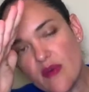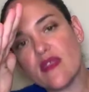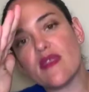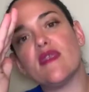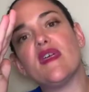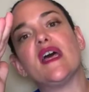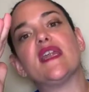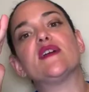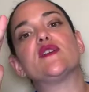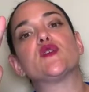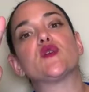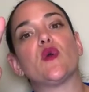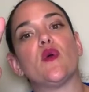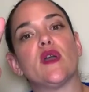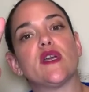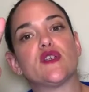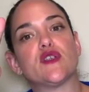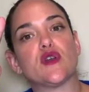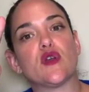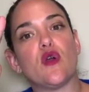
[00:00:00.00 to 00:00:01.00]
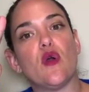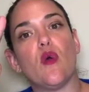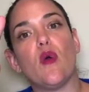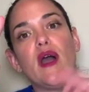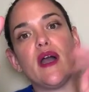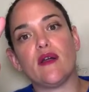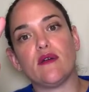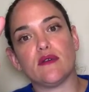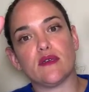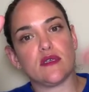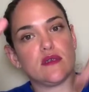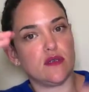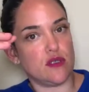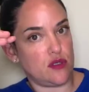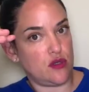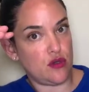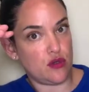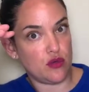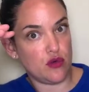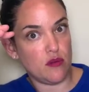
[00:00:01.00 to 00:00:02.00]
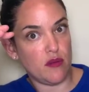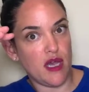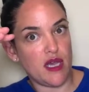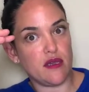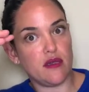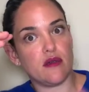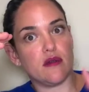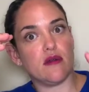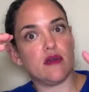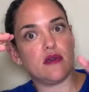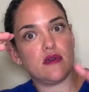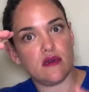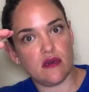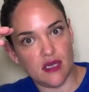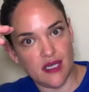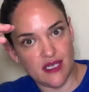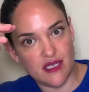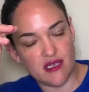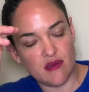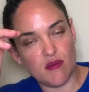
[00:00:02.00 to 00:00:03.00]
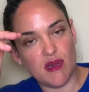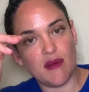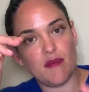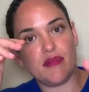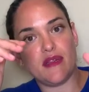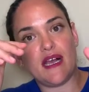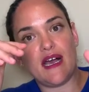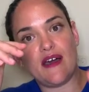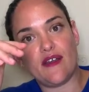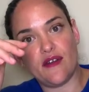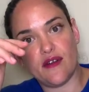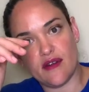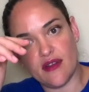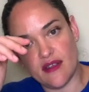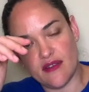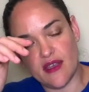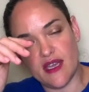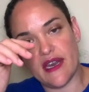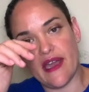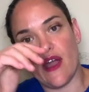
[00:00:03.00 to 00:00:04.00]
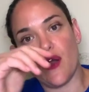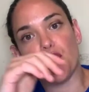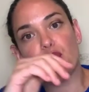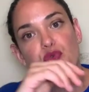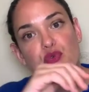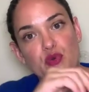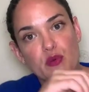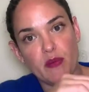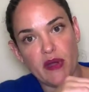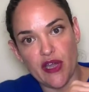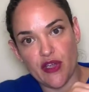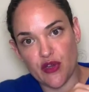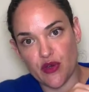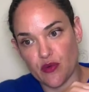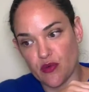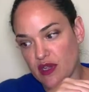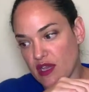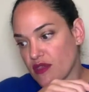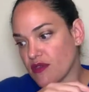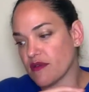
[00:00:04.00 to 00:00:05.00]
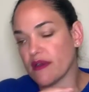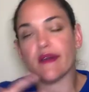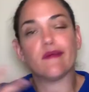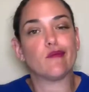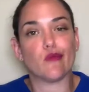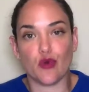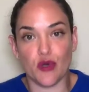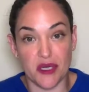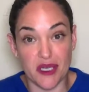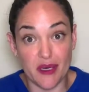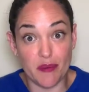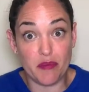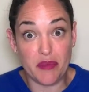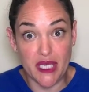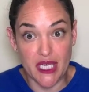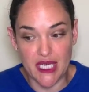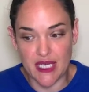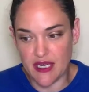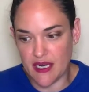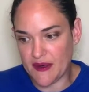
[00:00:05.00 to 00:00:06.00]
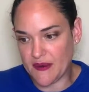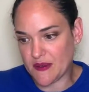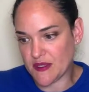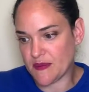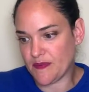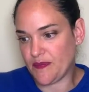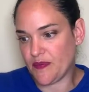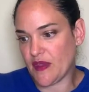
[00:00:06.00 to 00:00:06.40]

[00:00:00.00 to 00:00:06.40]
Then it's going to go out through my ureter, into my bladder, and then out through my urethra. We're going to pee it out.